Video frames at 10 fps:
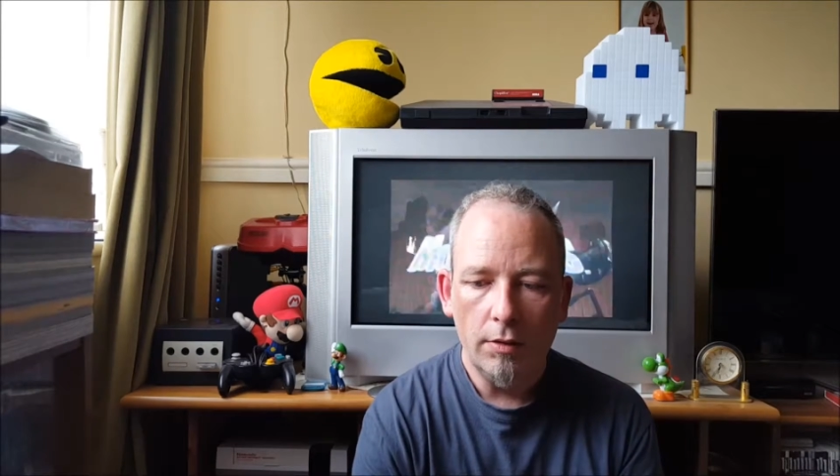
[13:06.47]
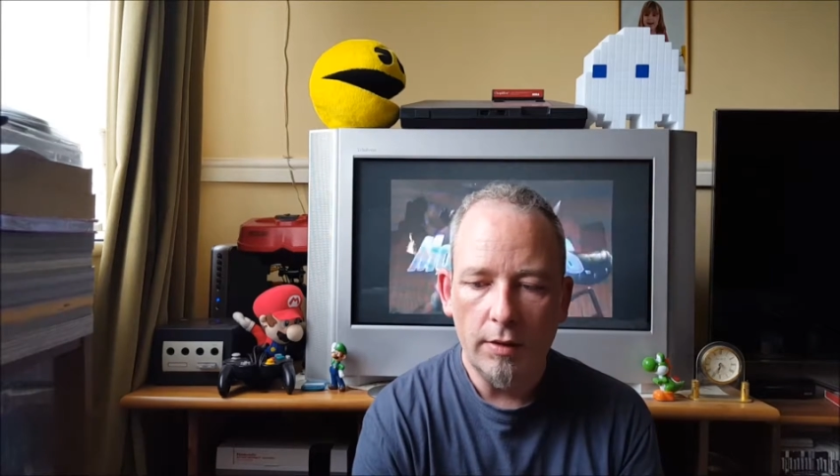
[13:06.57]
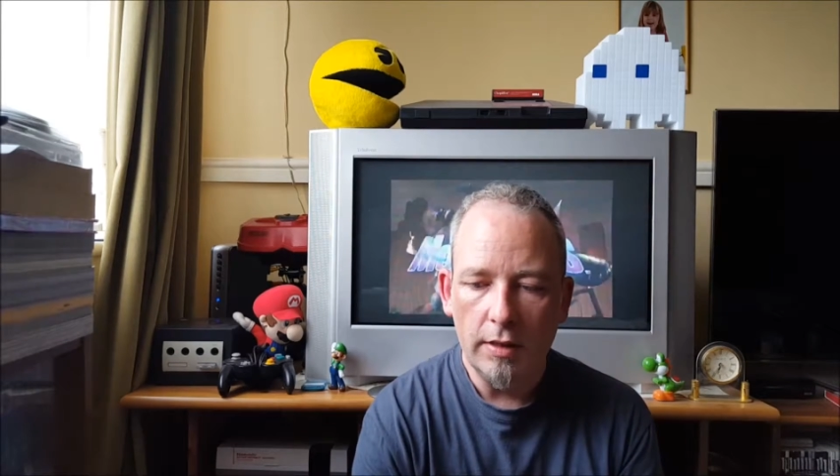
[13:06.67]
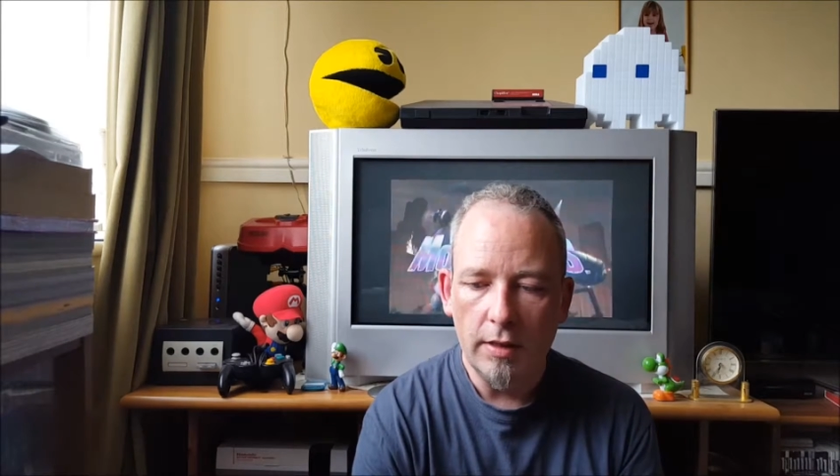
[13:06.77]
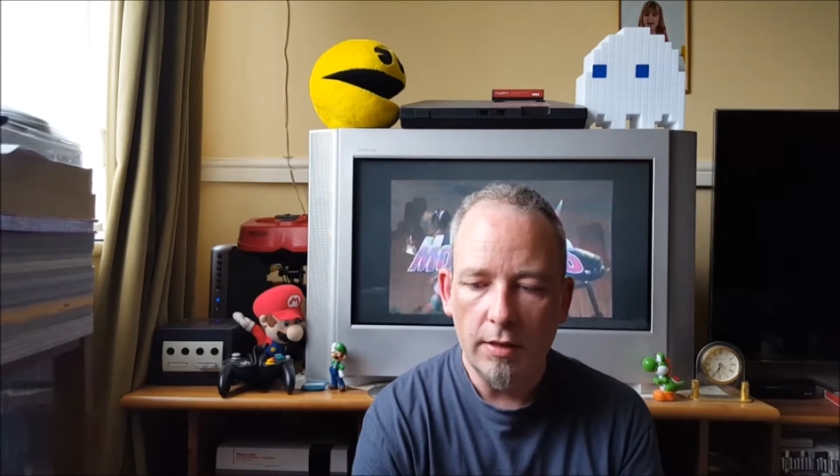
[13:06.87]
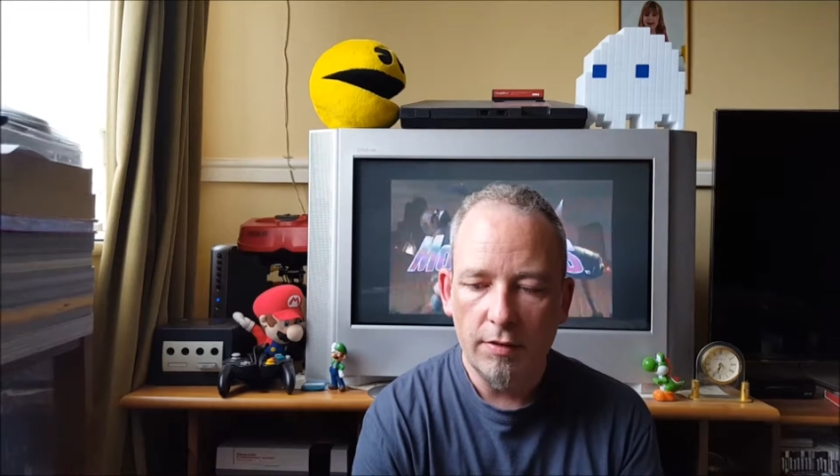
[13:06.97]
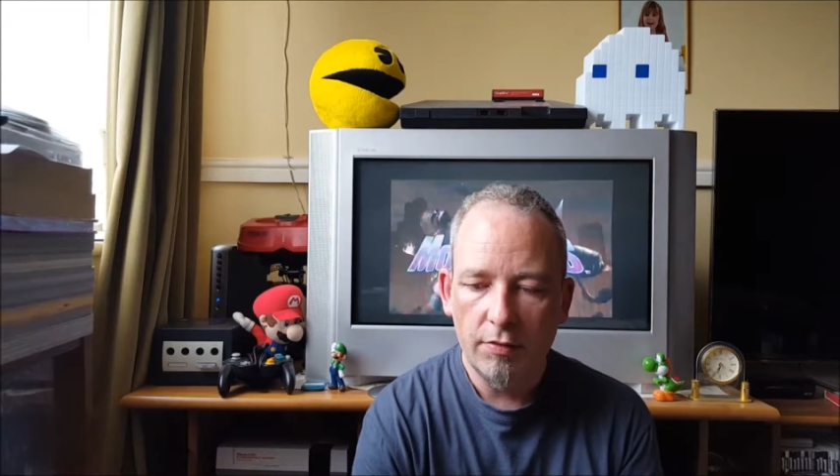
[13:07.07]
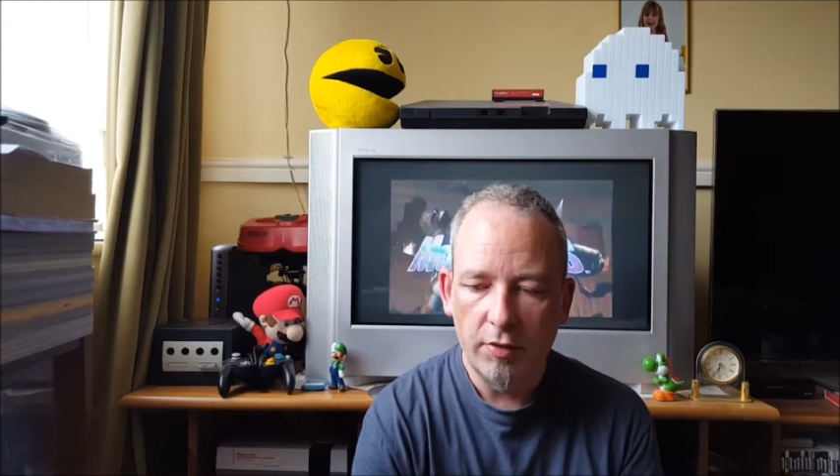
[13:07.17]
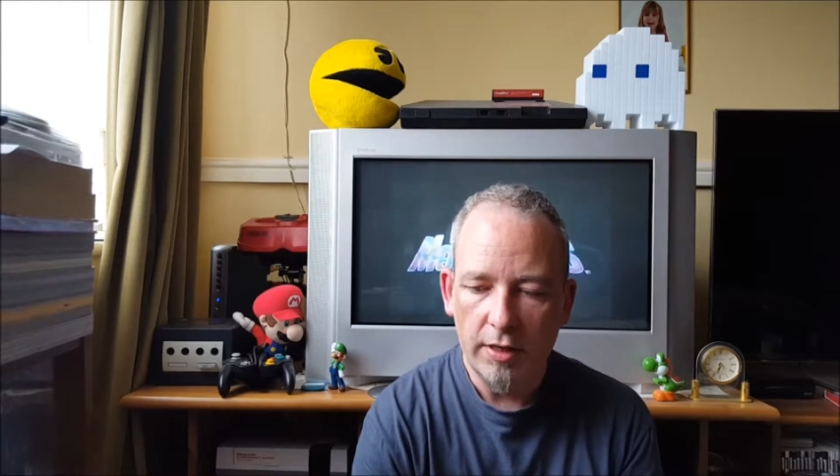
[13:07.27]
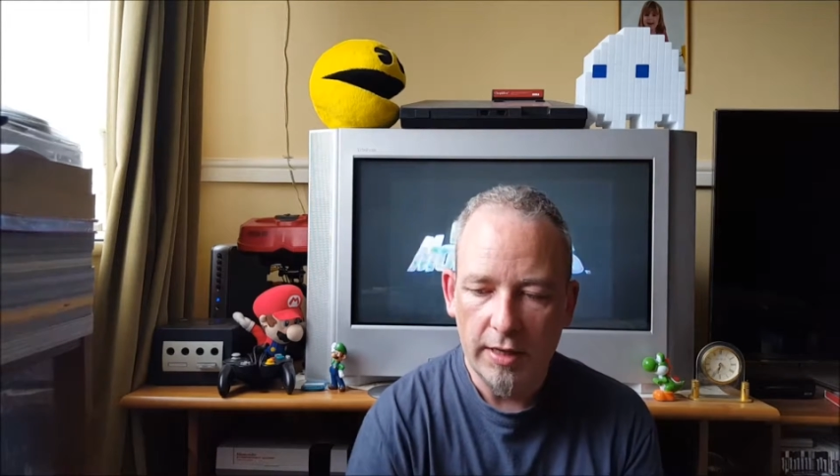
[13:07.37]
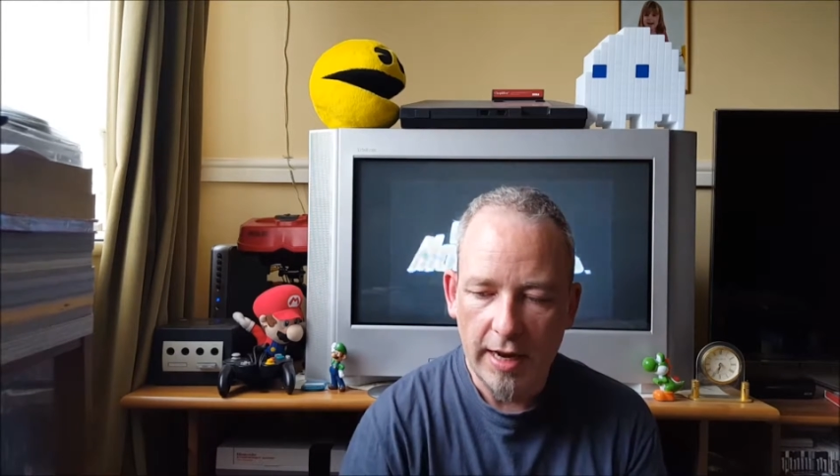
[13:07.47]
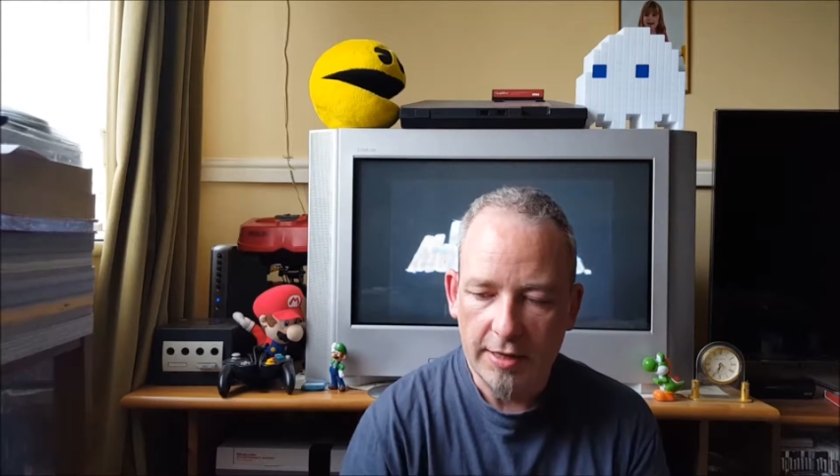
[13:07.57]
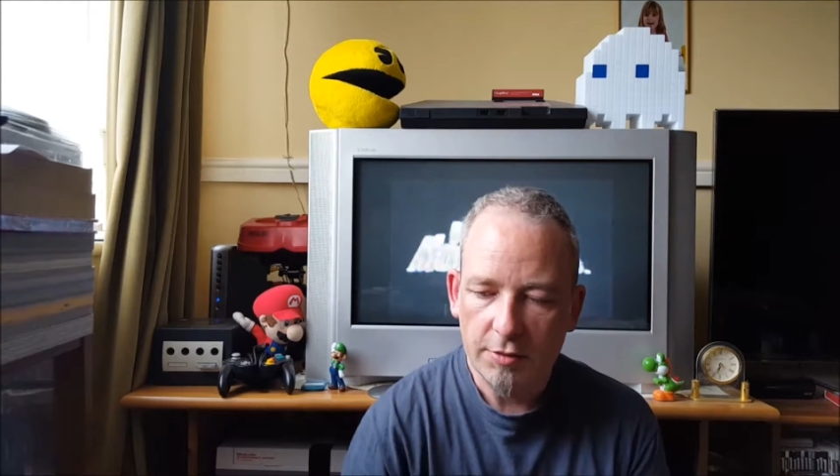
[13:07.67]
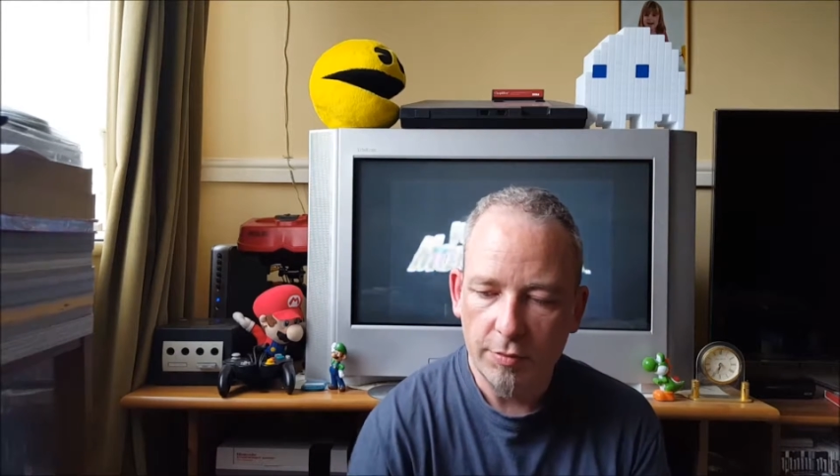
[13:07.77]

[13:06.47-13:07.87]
3DS,